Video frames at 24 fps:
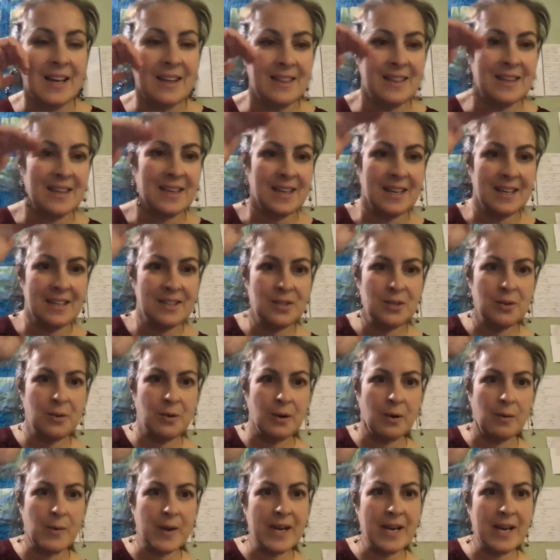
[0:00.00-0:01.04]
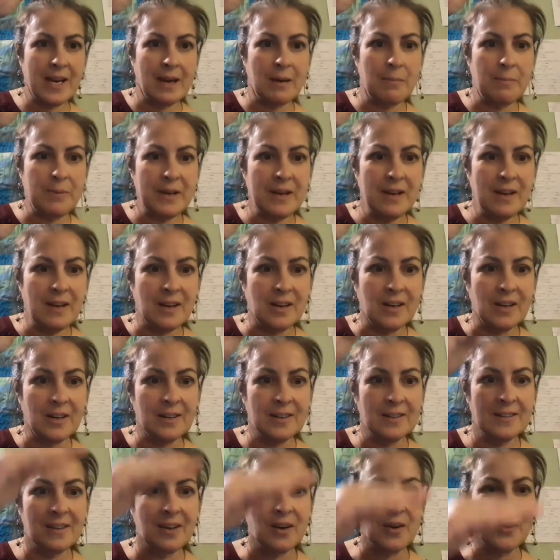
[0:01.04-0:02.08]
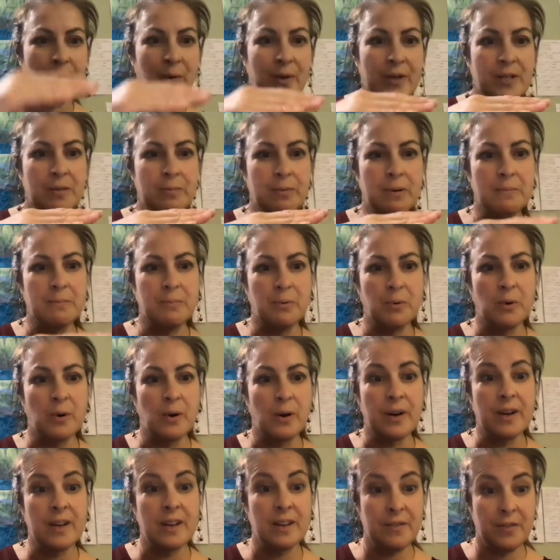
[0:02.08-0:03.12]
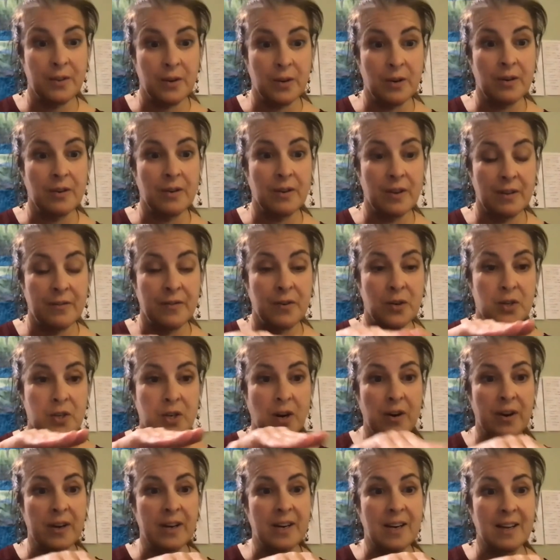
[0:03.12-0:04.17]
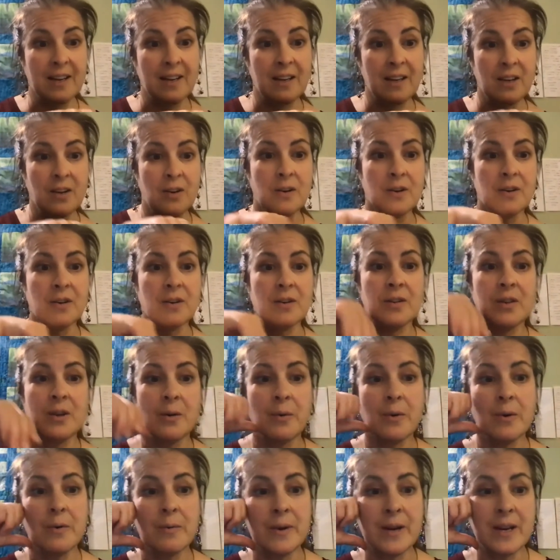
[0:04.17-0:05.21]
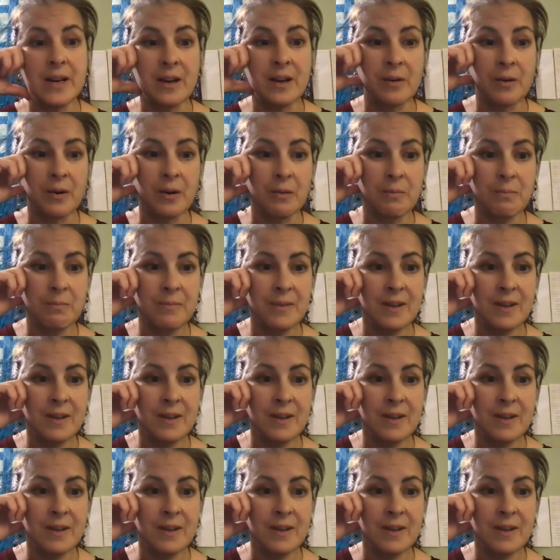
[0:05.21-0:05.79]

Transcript: the kids who are reading up here are going to be bored if you're targeting your lower reading group.